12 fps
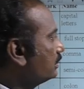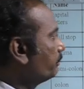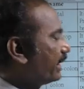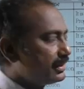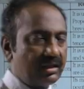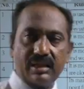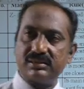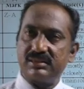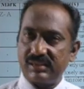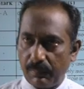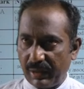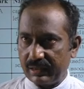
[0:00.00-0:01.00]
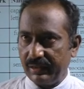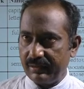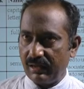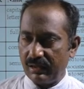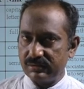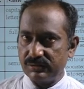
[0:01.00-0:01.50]
Main clause and subordinate
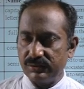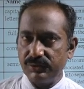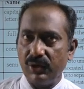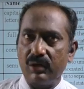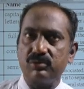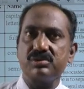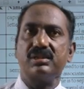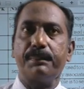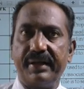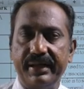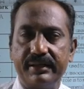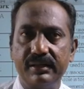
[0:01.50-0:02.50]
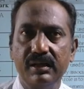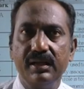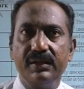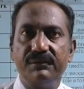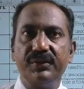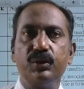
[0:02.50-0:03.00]
clause, you have to separate.
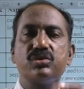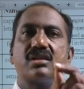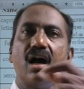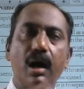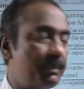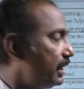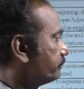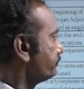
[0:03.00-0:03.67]
We use comma.